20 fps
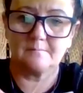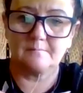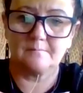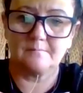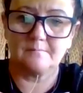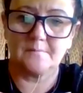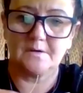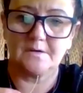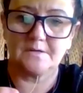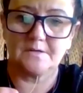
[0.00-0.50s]

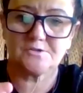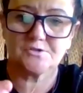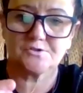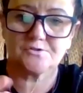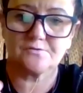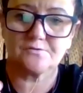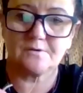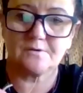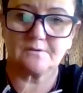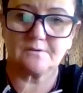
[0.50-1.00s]
my
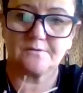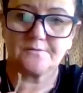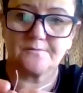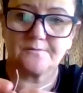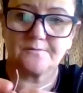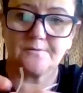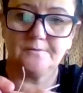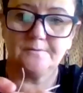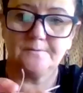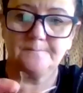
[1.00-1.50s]
string
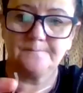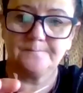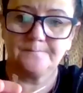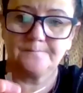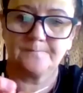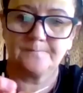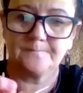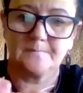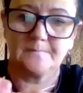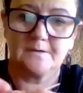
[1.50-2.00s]
through,
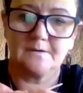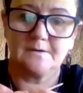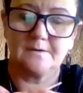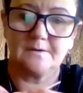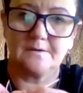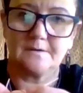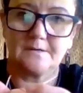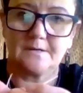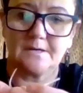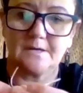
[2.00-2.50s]

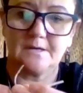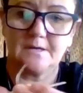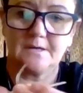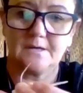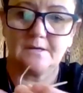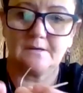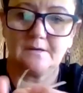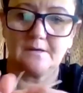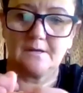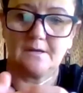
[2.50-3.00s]

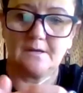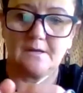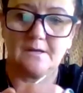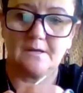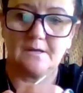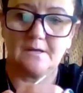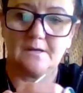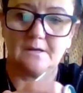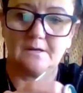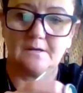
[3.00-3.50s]
okay,
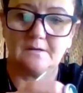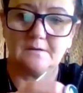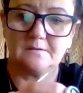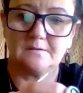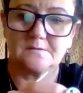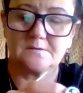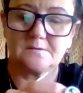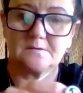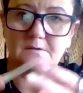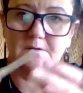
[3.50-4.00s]

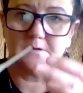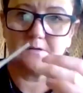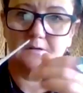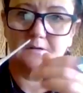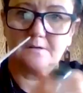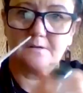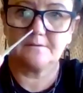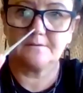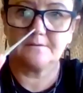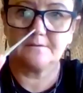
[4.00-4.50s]
and
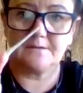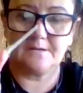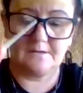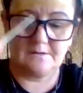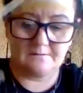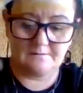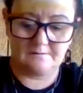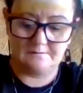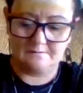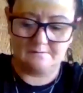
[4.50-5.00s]

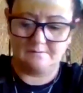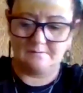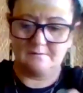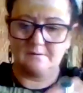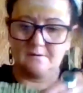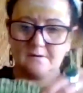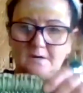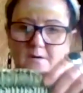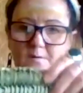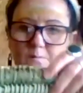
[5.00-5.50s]
then
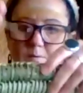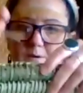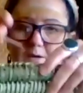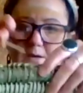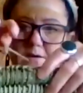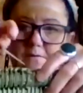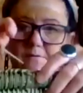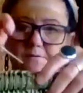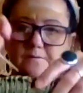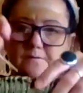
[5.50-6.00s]
I
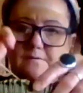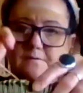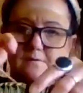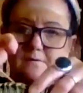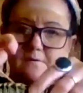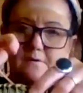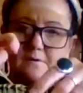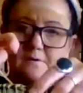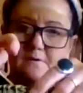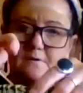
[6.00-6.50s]
weave,
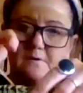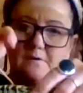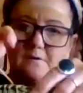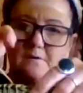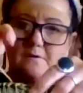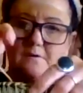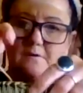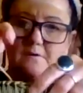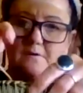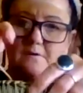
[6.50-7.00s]

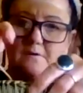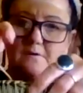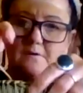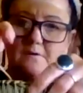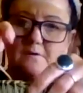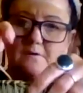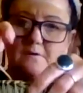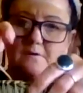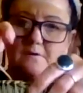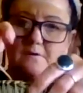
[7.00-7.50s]
I'll just do